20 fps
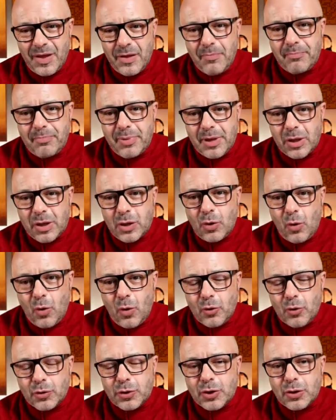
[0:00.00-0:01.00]

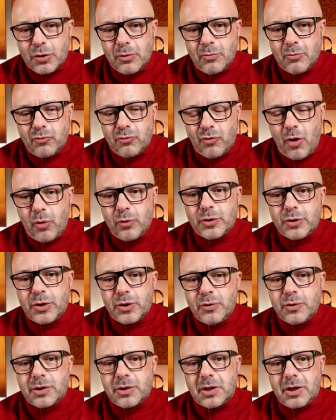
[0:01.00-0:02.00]
because roles
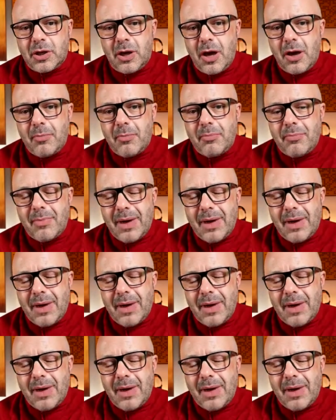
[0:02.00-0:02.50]
used to come